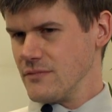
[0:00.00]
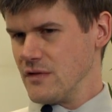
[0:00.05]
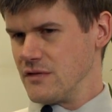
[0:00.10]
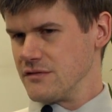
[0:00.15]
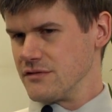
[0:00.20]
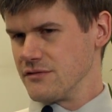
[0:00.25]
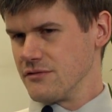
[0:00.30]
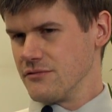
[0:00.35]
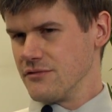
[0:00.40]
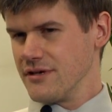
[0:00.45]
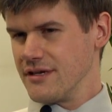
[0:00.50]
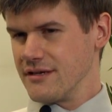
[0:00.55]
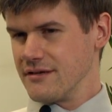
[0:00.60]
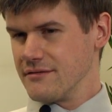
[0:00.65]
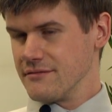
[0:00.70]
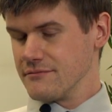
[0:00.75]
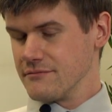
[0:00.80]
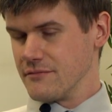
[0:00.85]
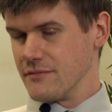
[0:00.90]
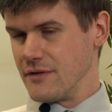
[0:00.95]

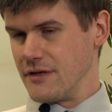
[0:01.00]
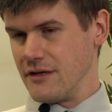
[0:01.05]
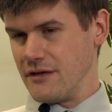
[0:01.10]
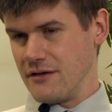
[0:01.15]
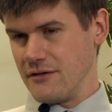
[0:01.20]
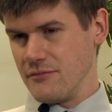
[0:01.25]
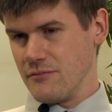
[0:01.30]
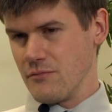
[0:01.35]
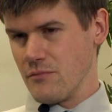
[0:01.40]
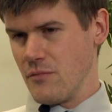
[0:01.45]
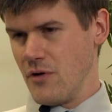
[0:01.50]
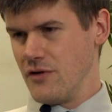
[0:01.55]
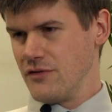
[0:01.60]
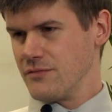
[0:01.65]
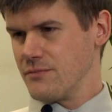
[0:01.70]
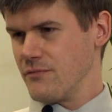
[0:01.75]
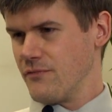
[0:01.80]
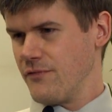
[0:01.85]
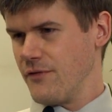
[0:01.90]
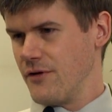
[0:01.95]
Storing,
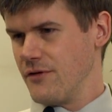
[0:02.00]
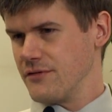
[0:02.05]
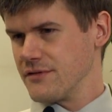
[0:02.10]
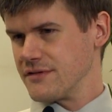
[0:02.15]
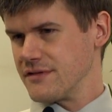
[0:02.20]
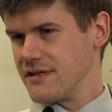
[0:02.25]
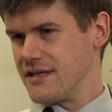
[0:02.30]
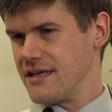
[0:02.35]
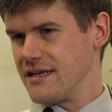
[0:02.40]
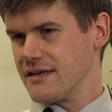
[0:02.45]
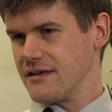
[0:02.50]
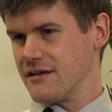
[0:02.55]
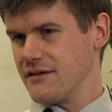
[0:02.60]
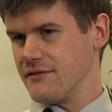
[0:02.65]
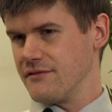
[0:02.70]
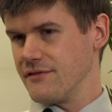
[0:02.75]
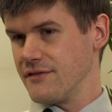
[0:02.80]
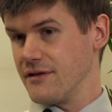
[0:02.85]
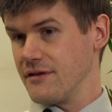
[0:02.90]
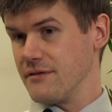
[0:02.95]
most folks think
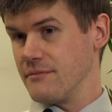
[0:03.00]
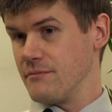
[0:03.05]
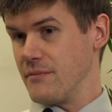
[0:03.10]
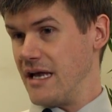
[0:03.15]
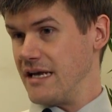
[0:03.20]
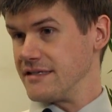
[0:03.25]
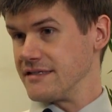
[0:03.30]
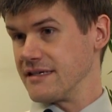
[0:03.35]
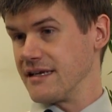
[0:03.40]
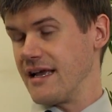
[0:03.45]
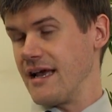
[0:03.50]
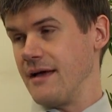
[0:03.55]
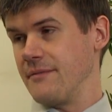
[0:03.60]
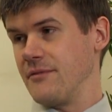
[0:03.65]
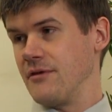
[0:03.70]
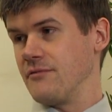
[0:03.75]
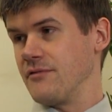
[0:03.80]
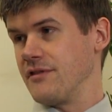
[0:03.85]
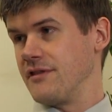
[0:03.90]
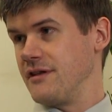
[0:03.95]
of the medicine
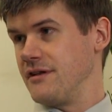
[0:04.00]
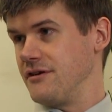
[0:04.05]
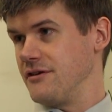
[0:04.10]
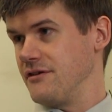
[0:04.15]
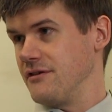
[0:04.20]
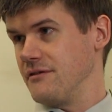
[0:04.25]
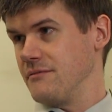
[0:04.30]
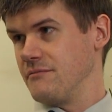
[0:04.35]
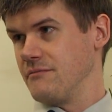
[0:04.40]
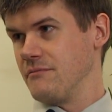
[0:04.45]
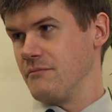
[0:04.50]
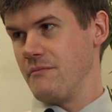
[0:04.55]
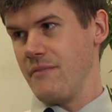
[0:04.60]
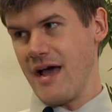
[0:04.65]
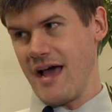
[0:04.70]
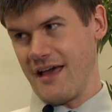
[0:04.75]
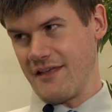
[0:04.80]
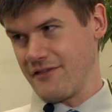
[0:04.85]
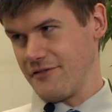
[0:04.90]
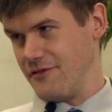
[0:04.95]
cabinet within your
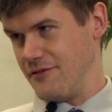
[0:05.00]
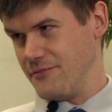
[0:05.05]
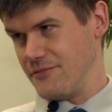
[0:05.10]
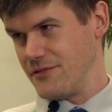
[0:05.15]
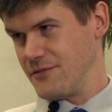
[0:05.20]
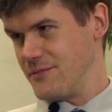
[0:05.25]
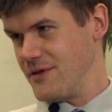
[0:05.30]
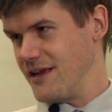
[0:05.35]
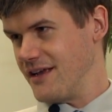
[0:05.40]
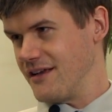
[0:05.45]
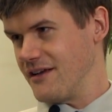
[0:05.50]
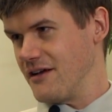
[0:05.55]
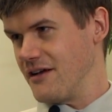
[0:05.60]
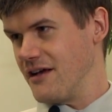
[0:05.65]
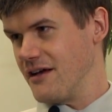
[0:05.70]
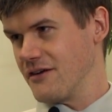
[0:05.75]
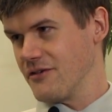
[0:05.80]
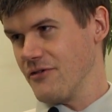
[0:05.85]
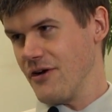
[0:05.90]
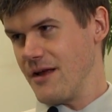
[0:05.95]
bathroom as being
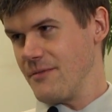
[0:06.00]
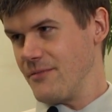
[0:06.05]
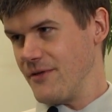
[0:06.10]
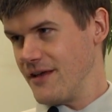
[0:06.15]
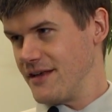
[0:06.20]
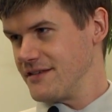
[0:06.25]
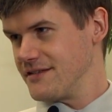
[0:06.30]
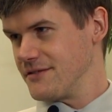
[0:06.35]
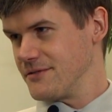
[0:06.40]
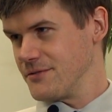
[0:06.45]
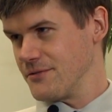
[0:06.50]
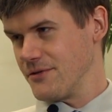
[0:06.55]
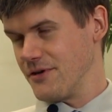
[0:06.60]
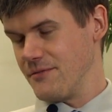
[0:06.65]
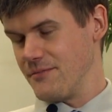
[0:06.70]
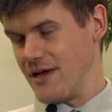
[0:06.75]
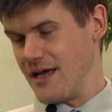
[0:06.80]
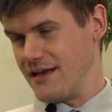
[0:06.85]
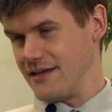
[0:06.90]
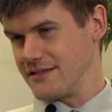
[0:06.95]
a great place to store
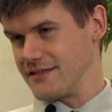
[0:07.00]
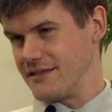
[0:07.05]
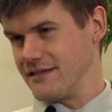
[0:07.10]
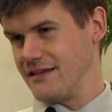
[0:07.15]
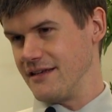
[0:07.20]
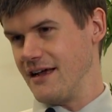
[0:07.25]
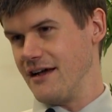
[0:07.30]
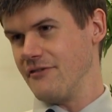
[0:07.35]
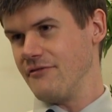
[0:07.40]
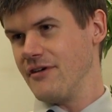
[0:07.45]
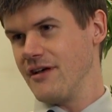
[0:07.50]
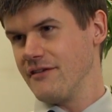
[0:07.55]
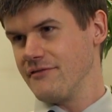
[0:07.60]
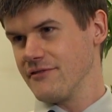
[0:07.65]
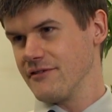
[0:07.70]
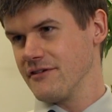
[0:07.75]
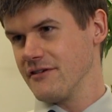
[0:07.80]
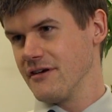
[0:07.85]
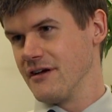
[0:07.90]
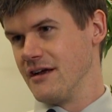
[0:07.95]
your medicine.
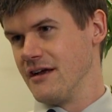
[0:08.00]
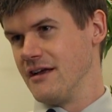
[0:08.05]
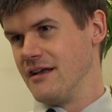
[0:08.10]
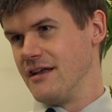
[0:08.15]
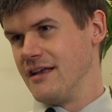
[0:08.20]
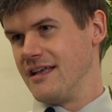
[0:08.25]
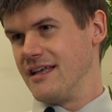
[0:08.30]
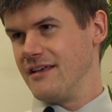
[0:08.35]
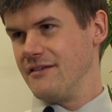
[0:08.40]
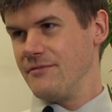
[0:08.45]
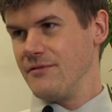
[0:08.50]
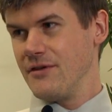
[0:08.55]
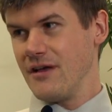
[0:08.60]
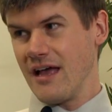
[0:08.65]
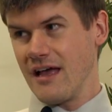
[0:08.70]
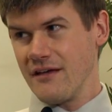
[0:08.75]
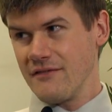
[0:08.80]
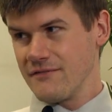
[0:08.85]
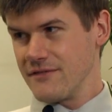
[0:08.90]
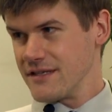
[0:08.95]
However, if you
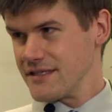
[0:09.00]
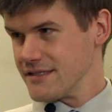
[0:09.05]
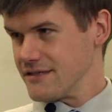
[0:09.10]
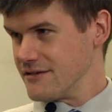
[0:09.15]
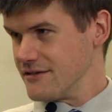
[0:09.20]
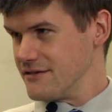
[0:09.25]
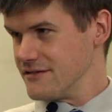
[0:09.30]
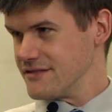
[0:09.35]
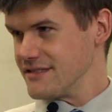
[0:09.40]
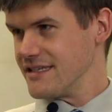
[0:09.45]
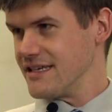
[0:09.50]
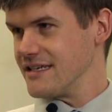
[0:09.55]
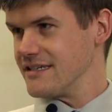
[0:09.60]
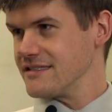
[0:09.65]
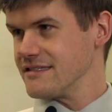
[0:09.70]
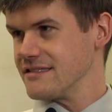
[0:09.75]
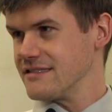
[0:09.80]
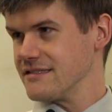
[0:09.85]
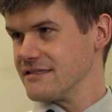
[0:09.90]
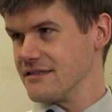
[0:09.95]
have visitors,
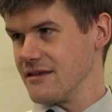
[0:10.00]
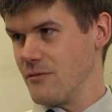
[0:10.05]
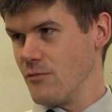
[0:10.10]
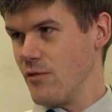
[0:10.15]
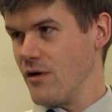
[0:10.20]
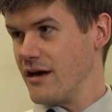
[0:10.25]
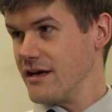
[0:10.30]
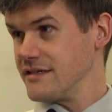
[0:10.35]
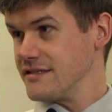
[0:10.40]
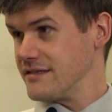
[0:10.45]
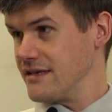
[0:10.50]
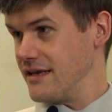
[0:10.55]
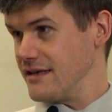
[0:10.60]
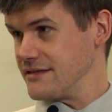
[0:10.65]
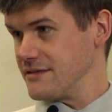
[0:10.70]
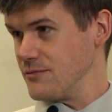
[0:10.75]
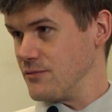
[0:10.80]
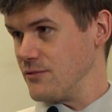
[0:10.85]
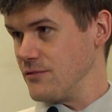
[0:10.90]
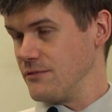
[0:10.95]
that's somewhat
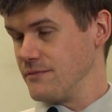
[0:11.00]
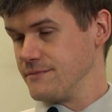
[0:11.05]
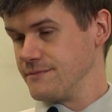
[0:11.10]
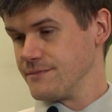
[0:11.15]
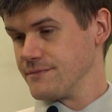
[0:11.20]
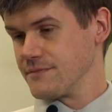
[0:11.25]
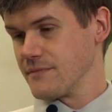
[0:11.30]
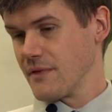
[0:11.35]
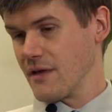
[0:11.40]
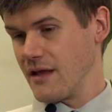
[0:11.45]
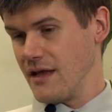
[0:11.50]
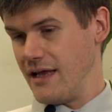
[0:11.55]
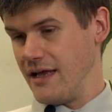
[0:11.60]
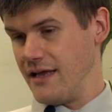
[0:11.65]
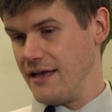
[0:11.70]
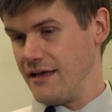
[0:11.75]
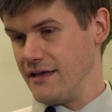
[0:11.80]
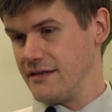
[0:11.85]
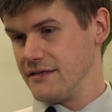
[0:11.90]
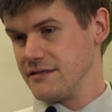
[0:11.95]
accessible,
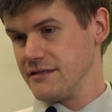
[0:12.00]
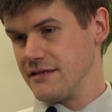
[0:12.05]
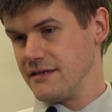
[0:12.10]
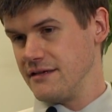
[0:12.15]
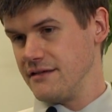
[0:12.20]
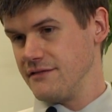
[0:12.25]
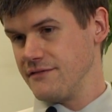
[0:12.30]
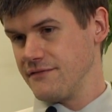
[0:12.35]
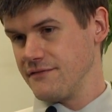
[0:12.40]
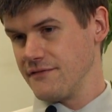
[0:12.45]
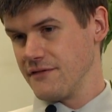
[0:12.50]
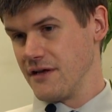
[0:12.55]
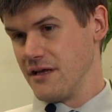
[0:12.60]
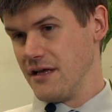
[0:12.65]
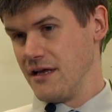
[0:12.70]
and if